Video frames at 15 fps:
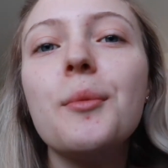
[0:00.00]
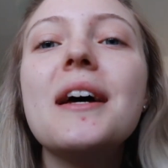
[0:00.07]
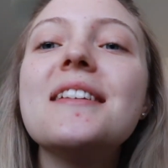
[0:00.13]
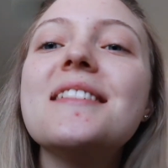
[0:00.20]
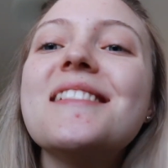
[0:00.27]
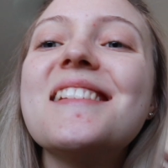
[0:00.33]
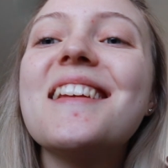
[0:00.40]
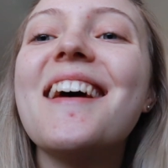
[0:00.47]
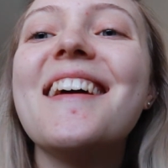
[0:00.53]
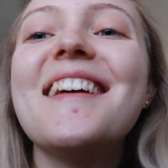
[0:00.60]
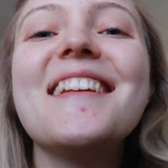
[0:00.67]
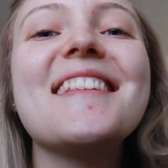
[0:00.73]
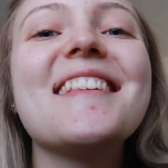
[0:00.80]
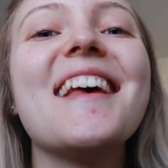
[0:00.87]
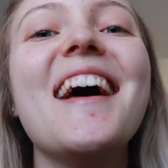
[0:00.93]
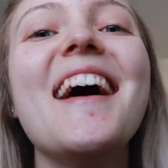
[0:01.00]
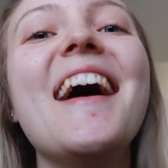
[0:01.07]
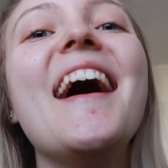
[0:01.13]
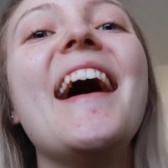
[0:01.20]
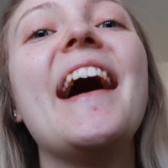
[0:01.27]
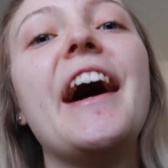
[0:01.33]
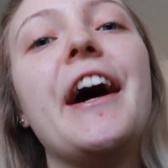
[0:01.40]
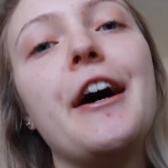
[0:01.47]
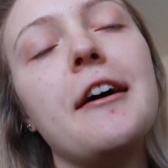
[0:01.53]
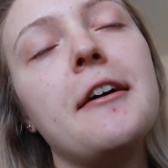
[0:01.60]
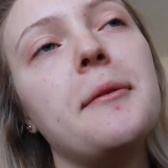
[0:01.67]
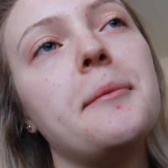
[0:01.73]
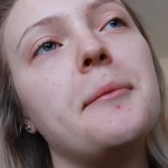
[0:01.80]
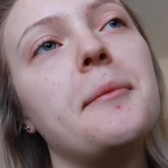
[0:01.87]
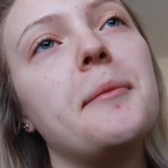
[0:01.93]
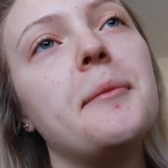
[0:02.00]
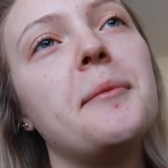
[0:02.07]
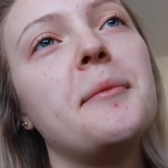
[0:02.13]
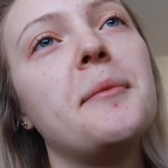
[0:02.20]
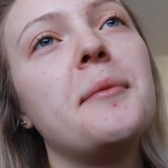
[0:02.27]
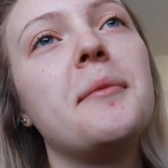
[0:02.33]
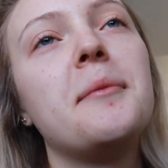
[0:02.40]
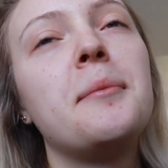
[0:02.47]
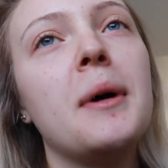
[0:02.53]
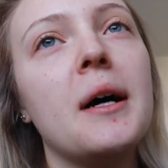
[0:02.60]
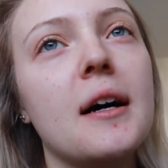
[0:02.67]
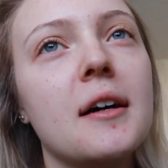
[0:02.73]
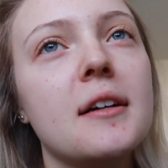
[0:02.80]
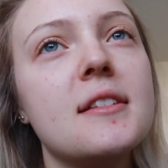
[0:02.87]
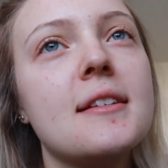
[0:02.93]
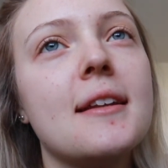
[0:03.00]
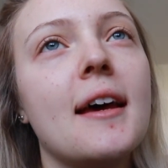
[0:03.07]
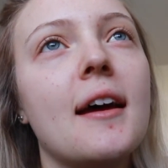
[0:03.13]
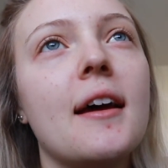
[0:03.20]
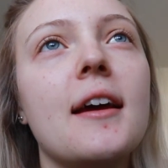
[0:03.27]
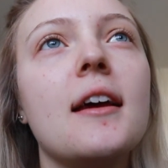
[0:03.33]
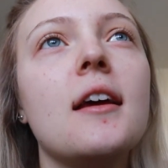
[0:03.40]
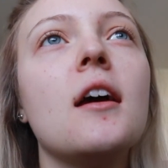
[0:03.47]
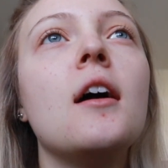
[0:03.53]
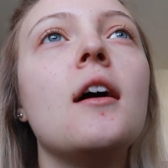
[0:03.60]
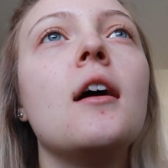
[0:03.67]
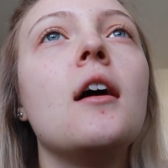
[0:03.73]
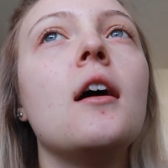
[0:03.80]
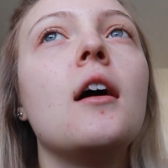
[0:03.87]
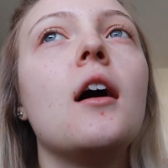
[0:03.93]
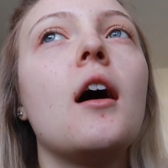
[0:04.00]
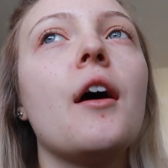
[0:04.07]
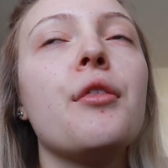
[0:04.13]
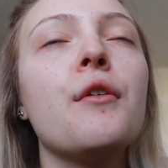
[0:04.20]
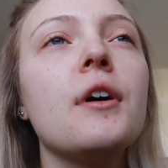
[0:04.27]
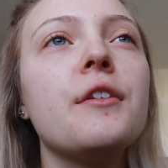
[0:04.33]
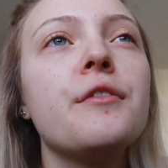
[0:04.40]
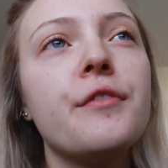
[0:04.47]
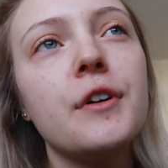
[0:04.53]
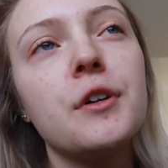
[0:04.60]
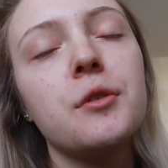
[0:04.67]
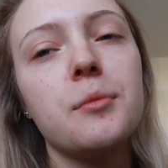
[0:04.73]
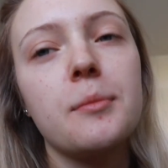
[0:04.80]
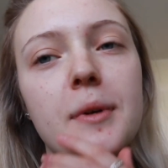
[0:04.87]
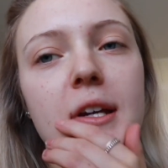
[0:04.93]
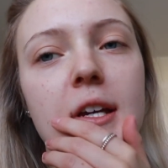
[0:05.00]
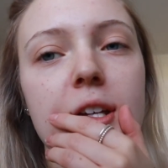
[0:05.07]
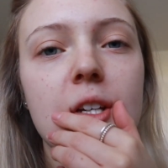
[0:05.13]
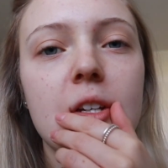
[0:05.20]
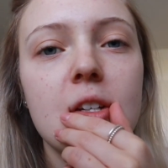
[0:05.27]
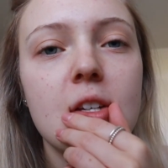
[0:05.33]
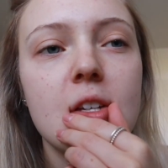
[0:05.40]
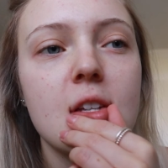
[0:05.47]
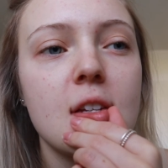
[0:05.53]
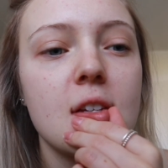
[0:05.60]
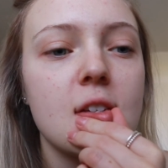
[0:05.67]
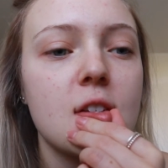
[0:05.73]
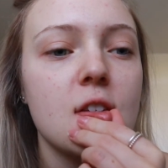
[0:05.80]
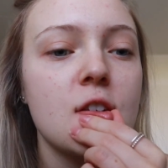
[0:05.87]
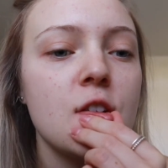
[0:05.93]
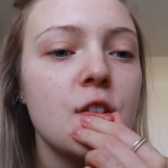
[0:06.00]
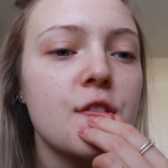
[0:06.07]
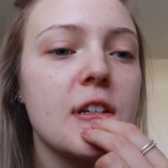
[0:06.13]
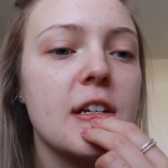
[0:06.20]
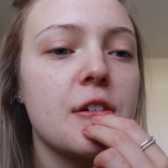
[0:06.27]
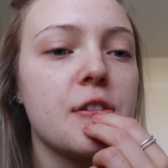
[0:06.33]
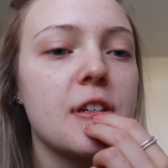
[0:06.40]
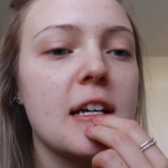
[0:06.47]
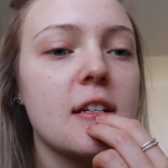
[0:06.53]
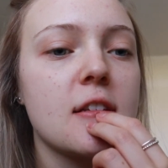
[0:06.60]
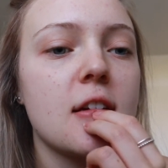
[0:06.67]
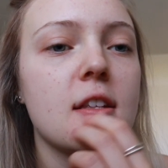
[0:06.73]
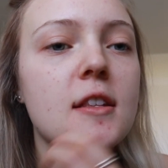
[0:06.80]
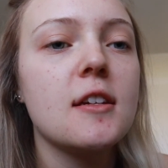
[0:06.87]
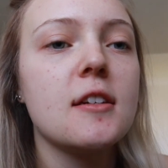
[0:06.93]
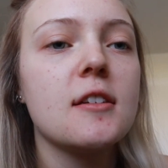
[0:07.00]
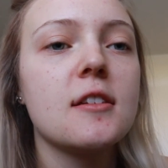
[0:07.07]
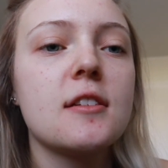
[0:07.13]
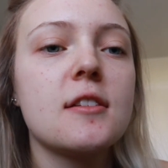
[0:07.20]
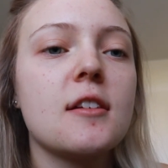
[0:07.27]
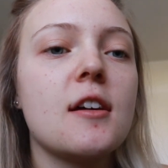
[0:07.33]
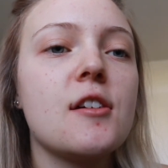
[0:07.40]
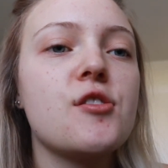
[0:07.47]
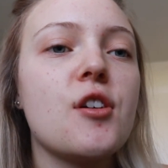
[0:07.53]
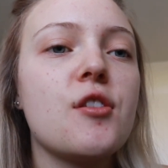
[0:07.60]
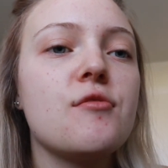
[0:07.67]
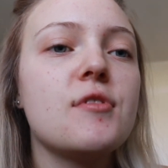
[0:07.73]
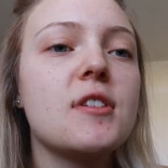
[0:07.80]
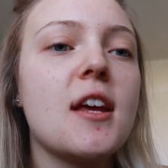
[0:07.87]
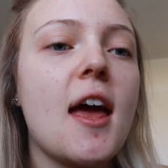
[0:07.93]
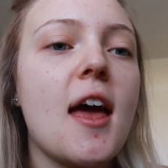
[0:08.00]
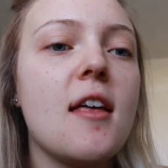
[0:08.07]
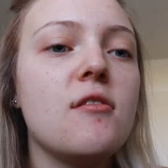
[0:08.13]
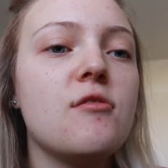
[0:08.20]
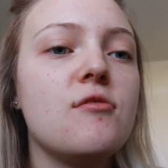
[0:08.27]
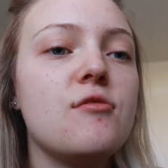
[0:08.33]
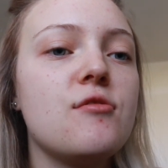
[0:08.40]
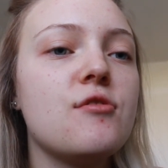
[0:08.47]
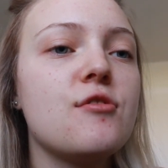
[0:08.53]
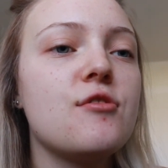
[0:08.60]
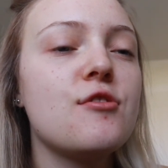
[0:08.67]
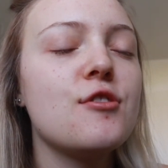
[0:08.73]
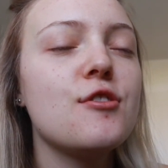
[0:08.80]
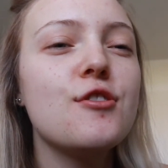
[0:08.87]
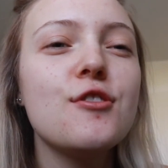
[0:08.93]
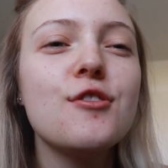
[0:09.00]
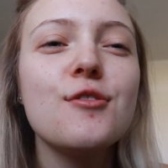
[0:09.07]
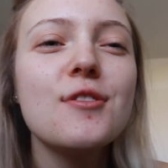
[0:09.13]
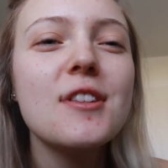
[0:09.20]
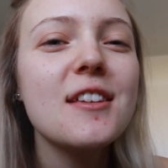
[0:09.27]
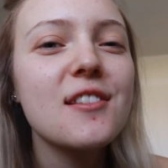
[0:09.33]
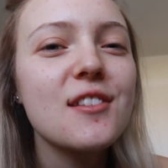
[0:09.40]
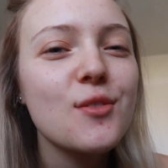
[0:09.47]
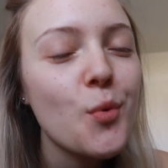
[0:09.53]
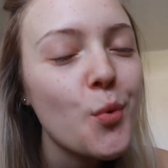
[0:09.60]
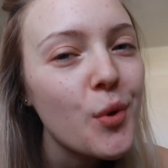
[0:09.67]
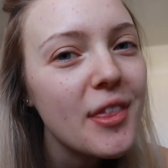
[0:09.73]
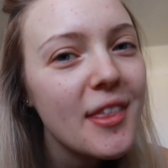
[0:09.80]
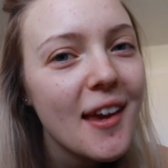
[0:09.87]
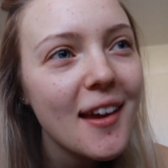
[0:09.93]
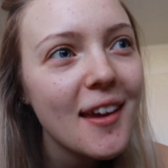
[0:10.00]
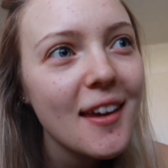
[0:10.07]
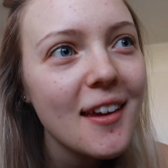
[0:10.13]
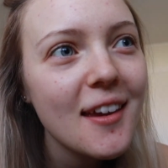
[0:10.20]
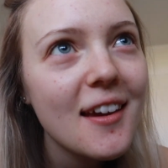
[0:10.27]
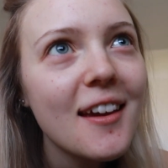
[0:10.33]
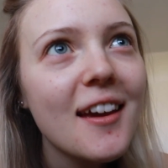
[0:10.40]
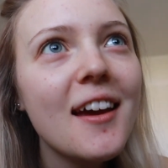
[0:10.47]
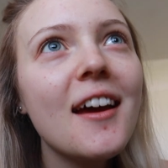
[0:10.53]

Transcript: Wednesdays. Um, but today I thought I'd film because usually on days like this I don't tend to do this sort of thing.